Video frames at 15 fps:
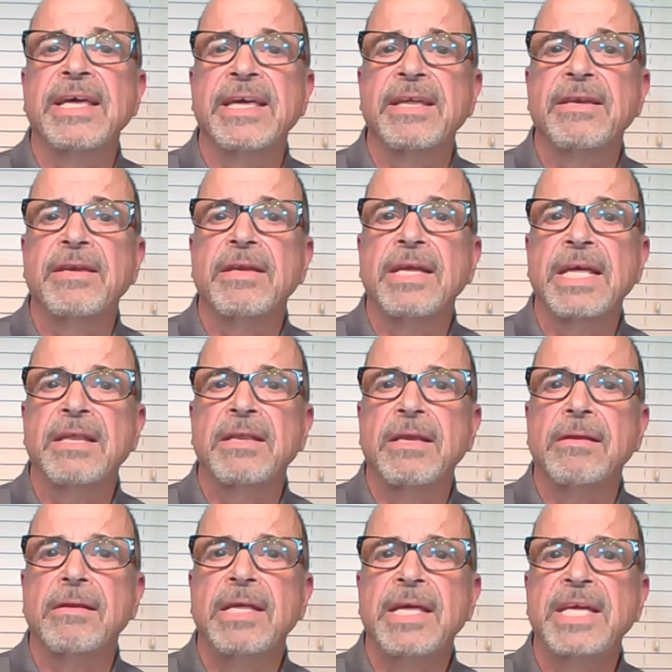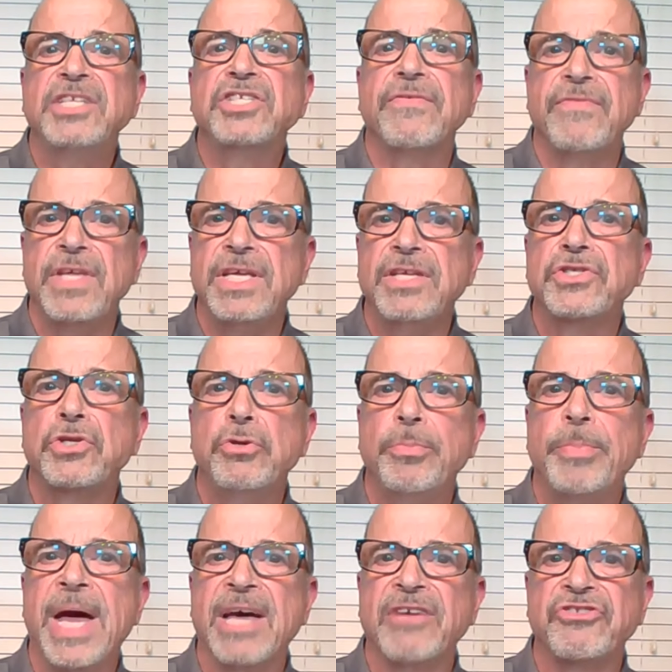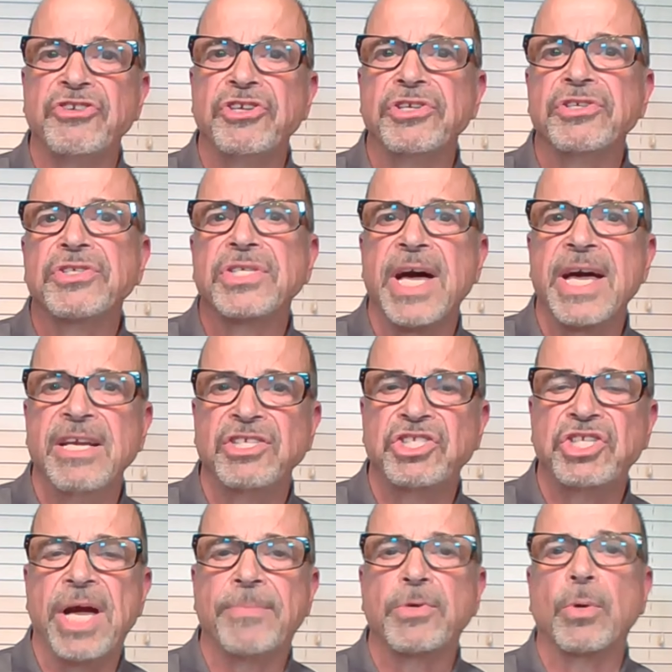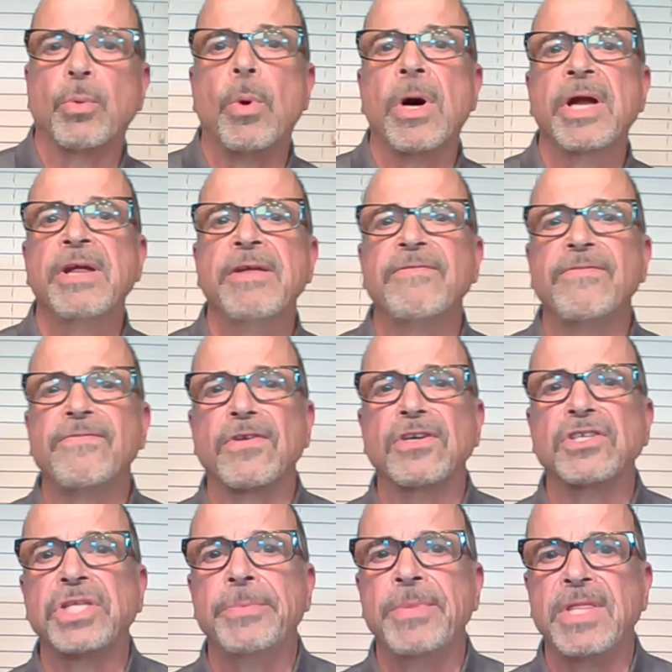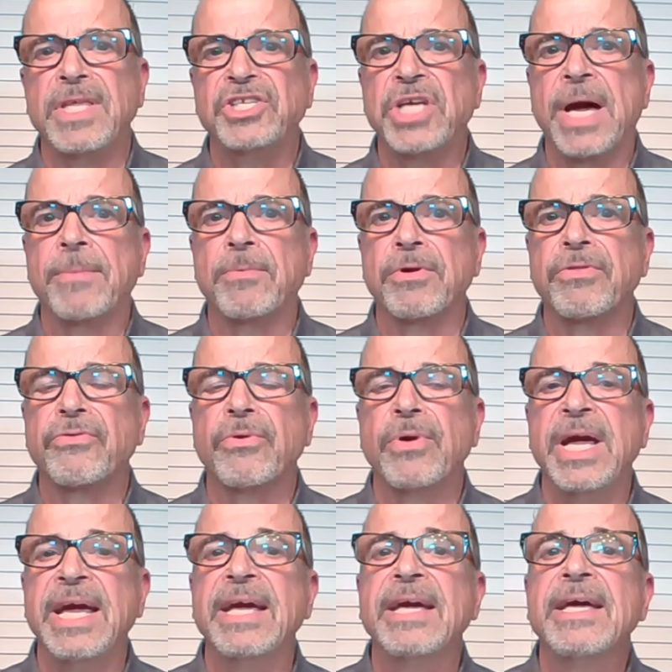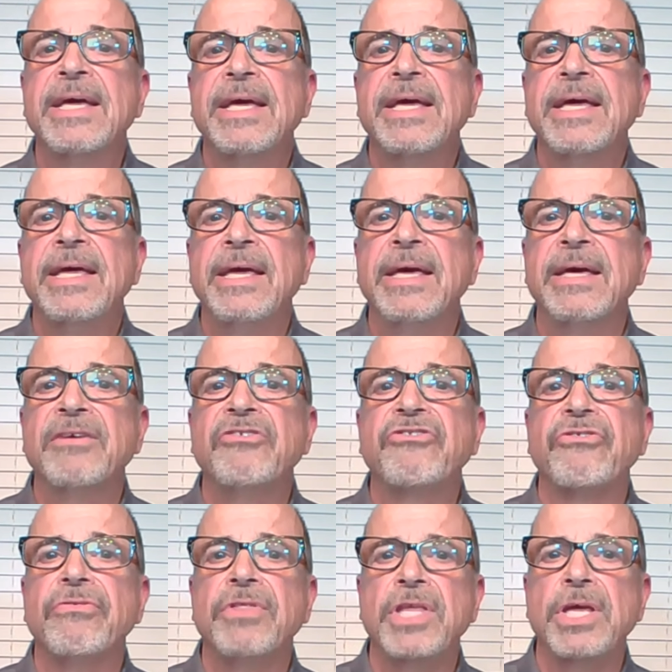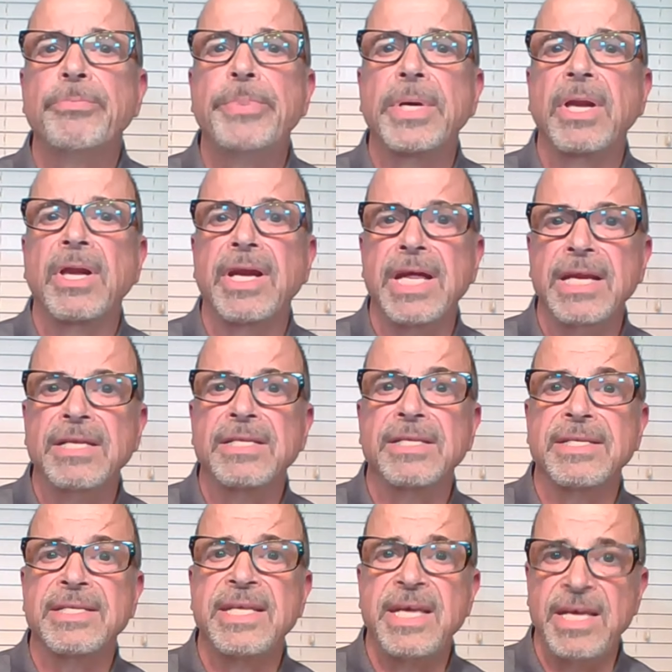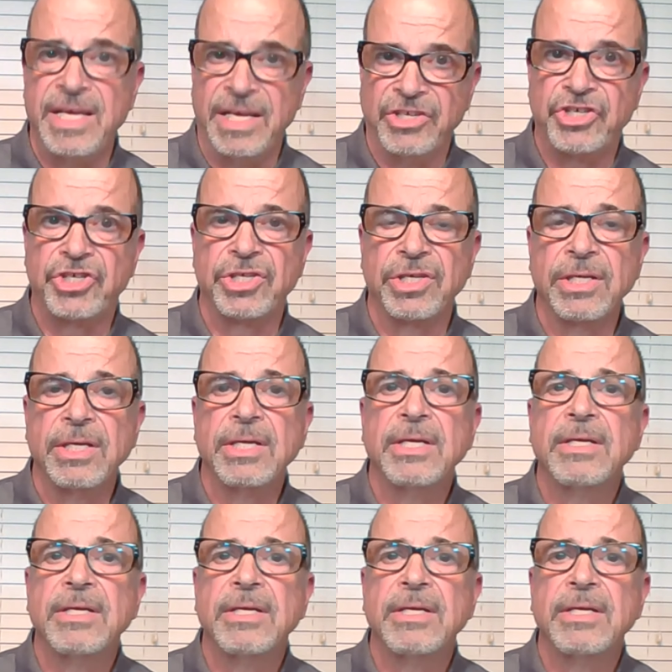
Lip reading: in each of these two passages, Titus chapter 1 and 1 Timothy chapter 3, is the ability to teach.